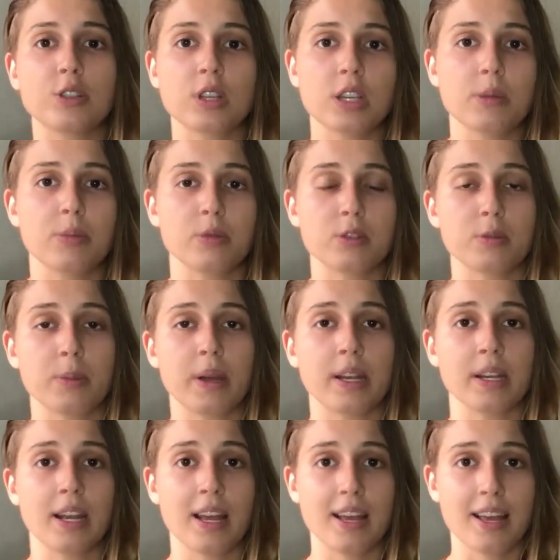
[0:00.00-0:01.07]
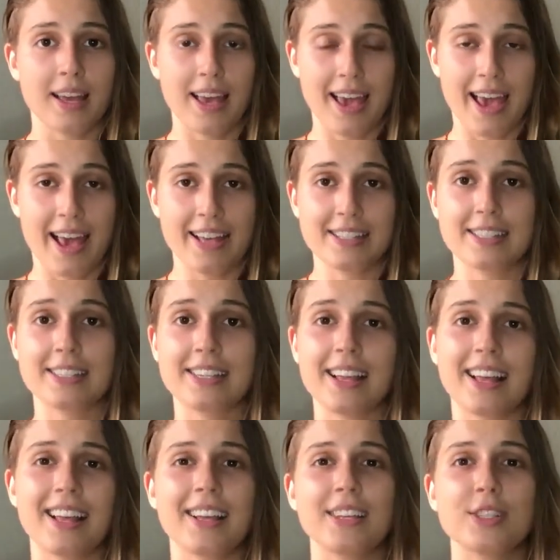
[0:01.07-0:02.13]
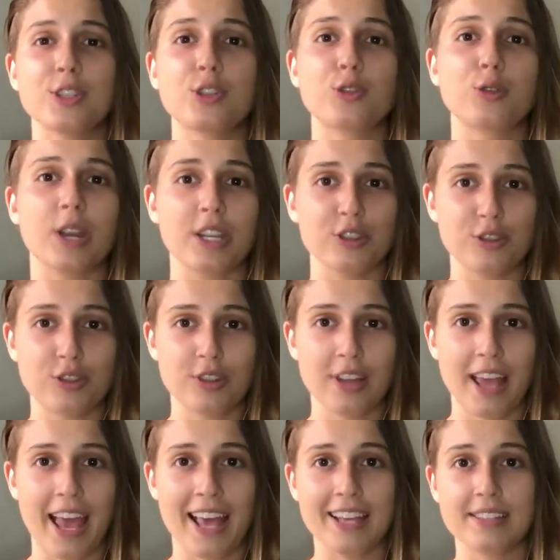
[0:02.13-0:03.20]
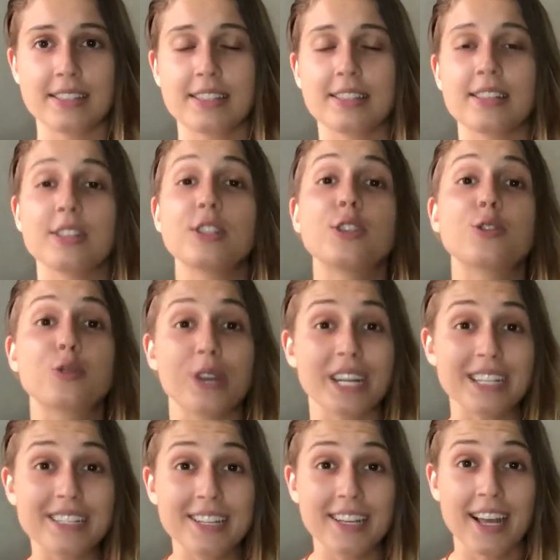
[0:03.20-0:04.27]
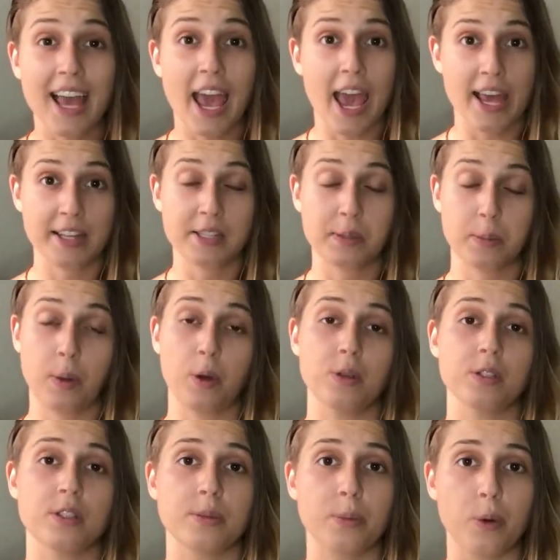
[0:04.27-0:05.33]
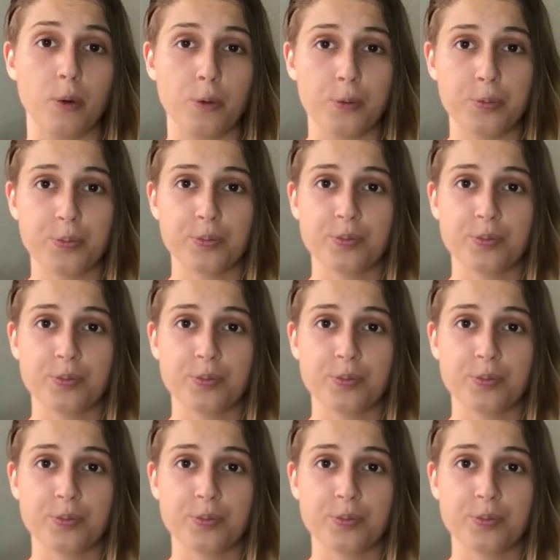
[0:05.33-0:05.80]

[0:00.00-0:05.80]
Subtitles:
to keep your spine as stretched, as straight as possible.